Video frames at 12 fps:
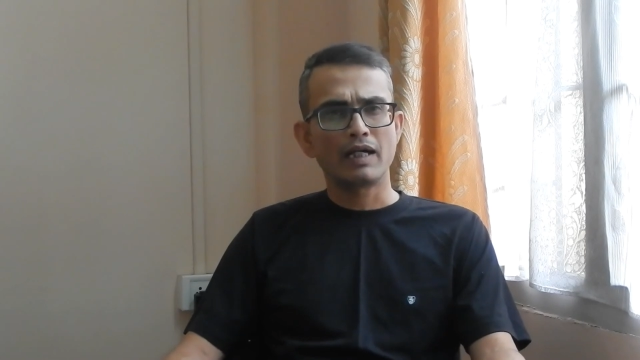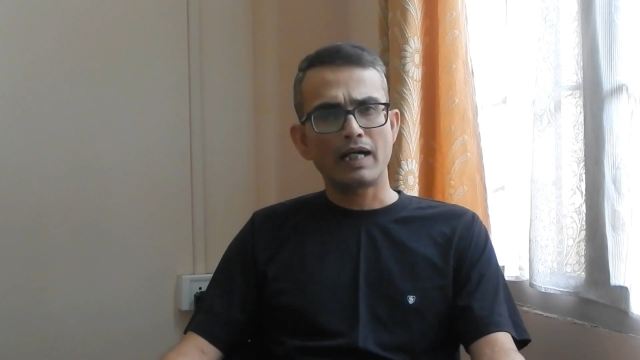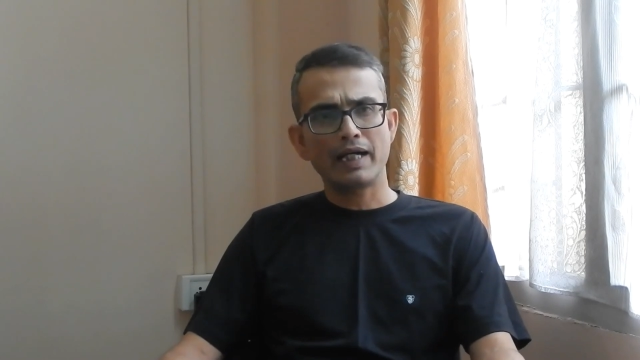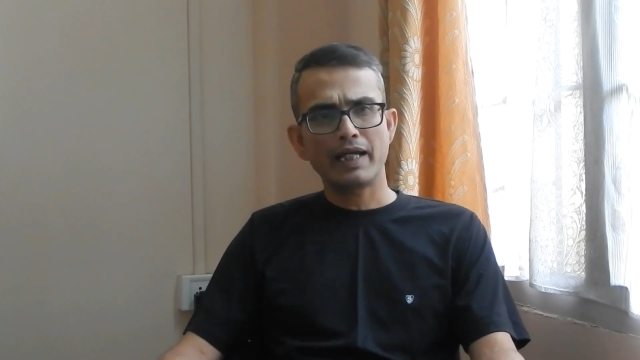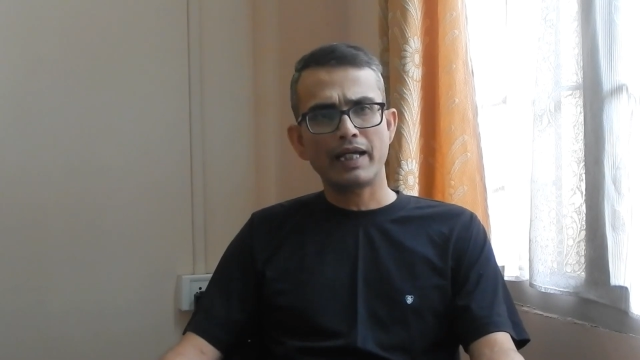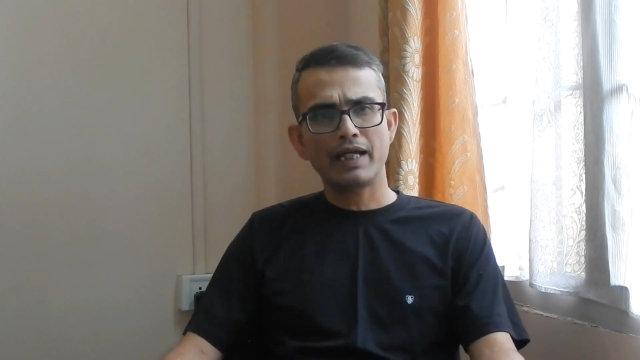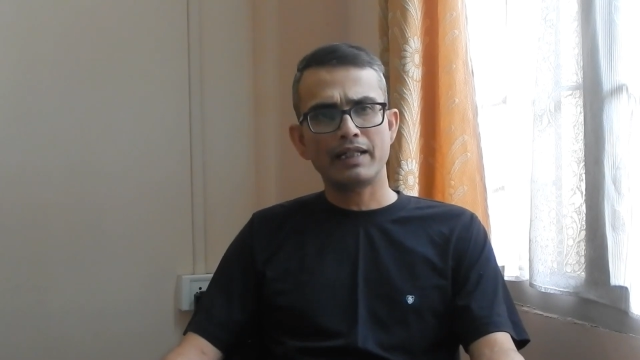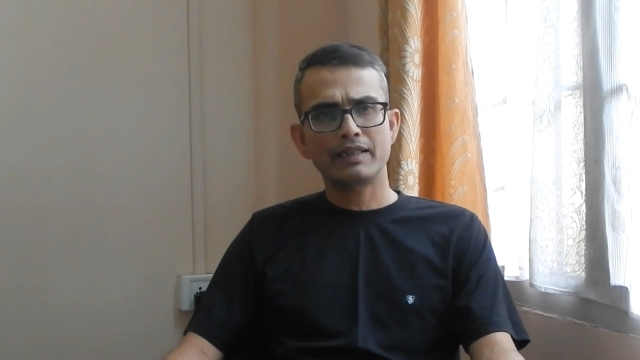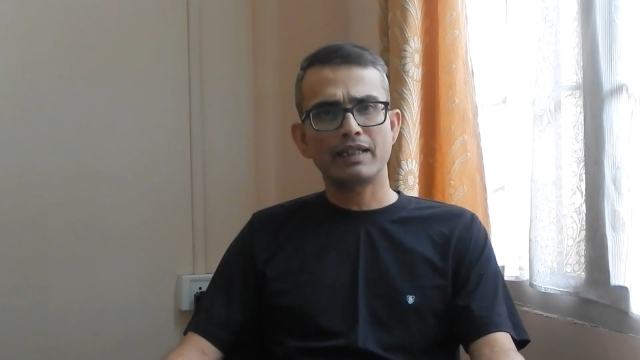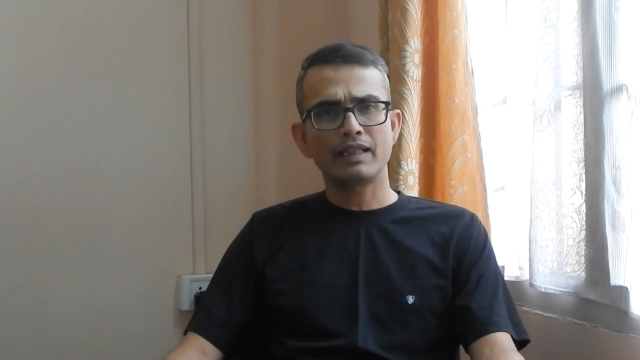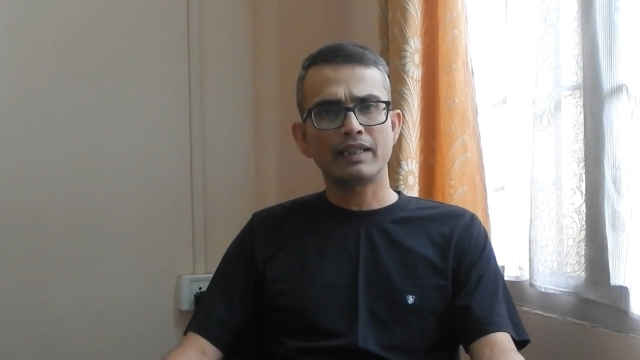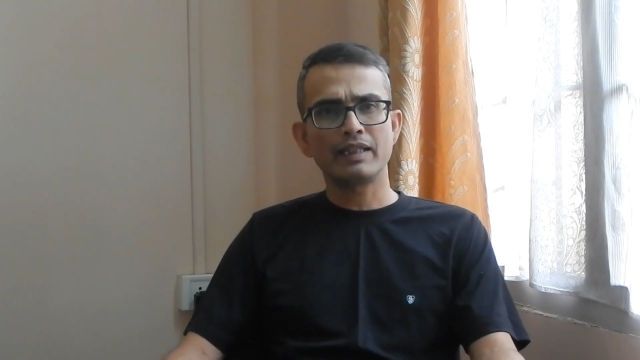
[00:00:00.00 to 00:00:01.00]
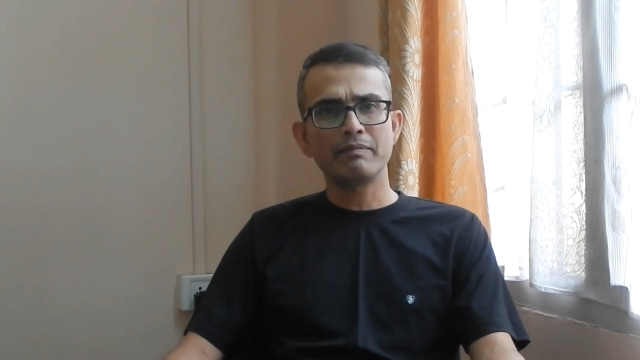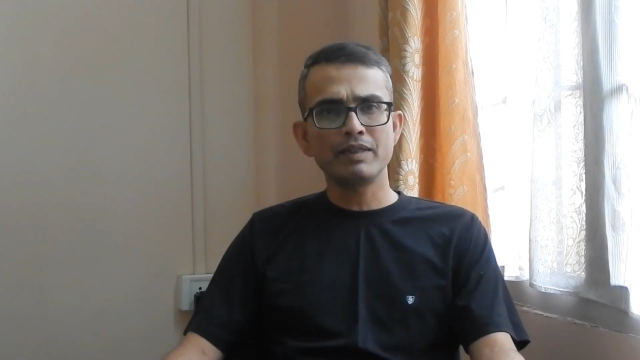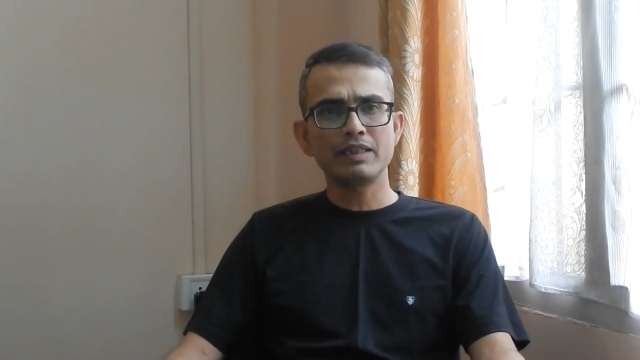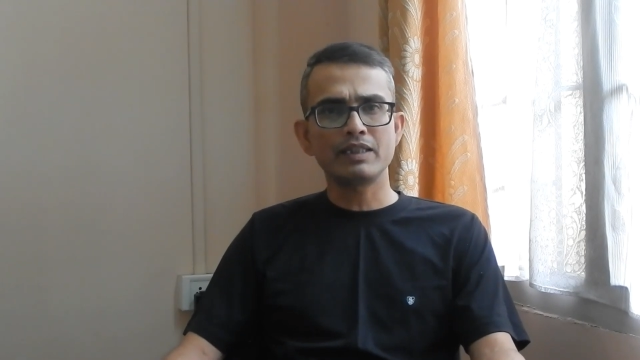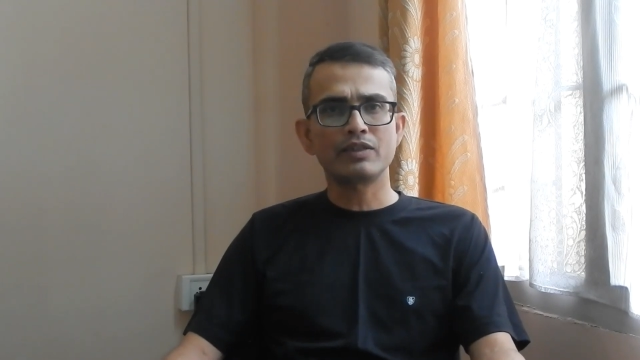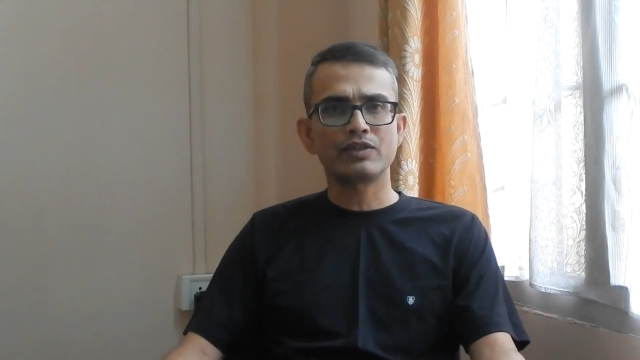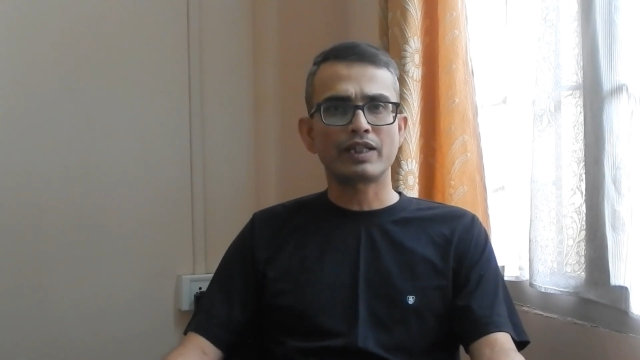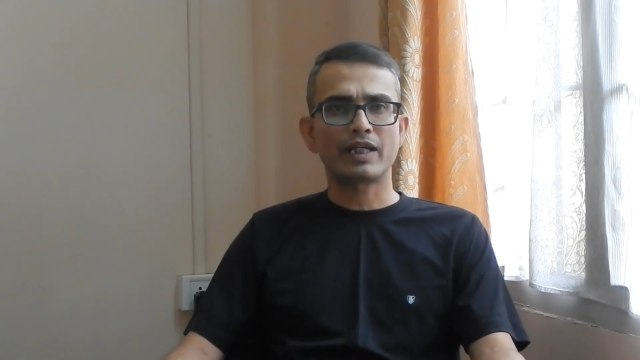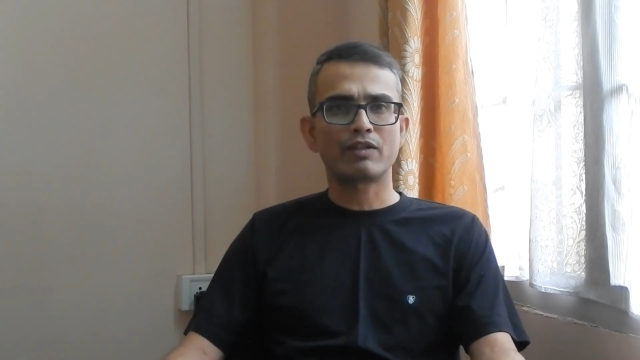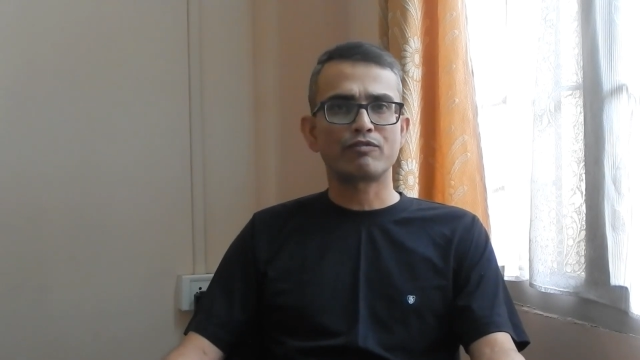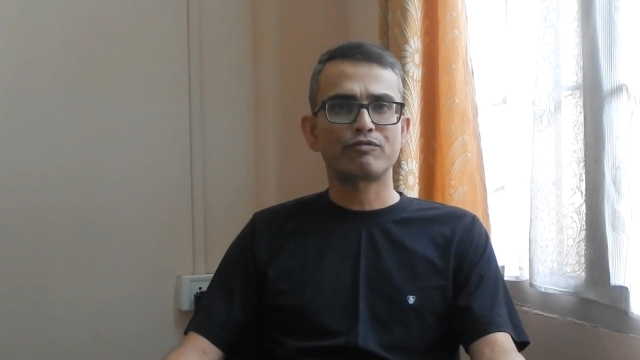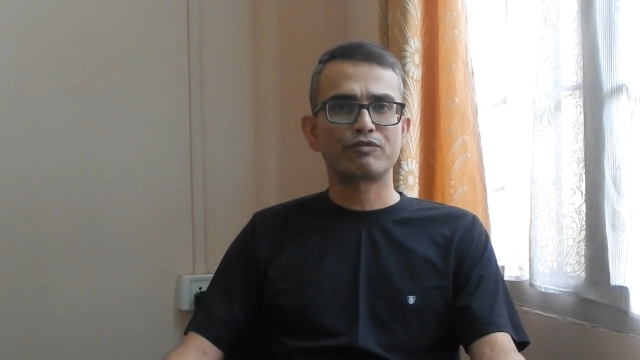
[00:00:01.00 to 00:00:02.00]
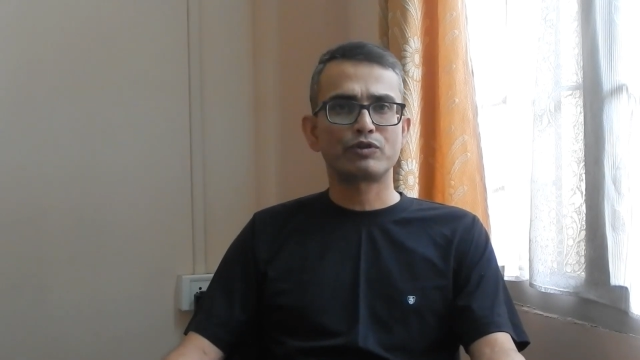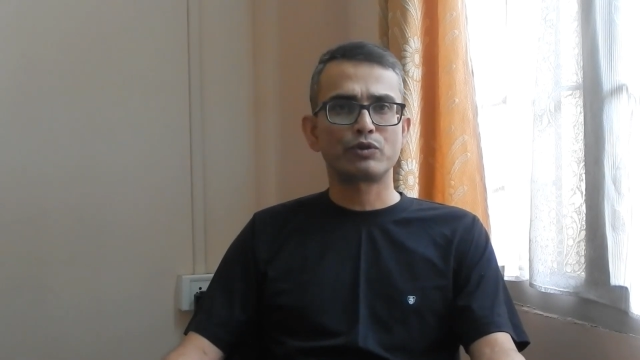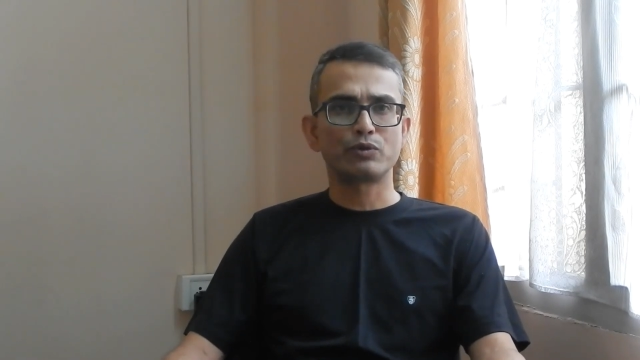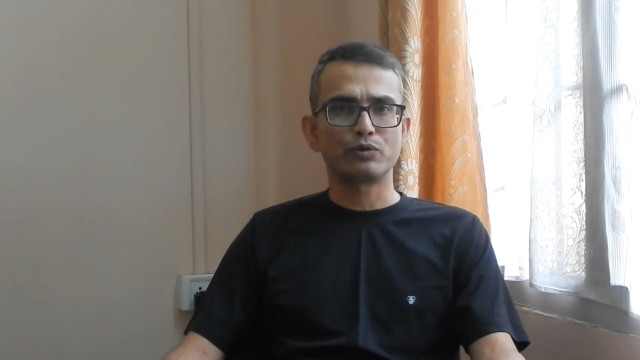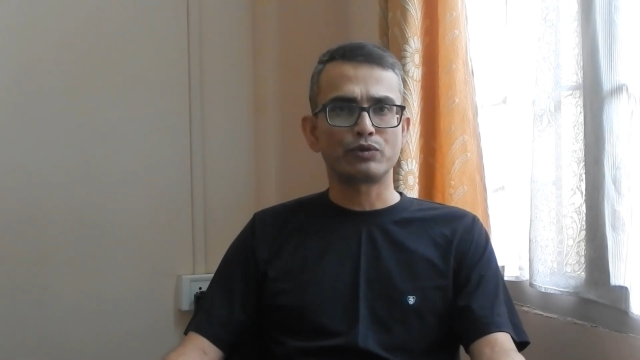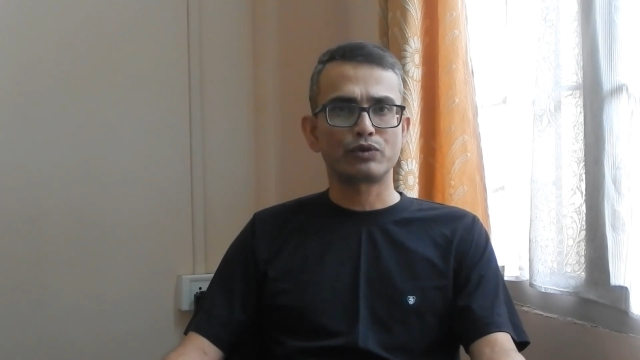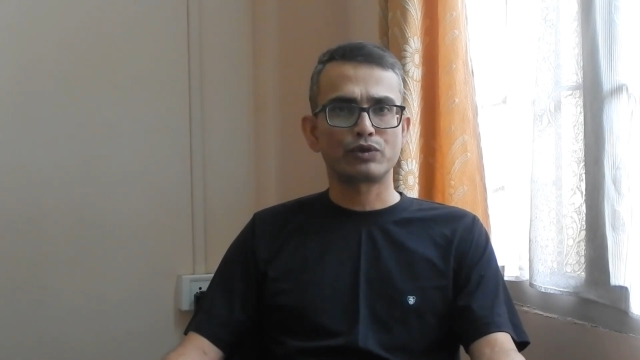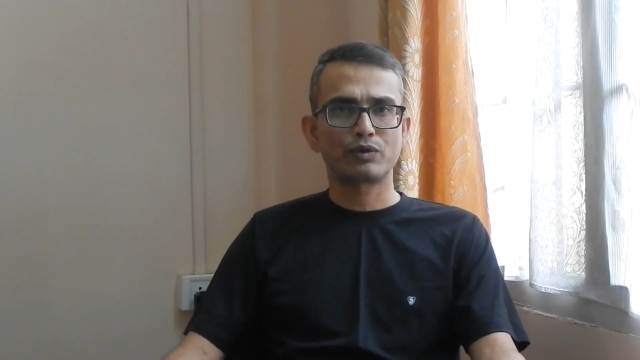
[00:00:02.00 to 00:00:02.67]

I had a limited set of tools.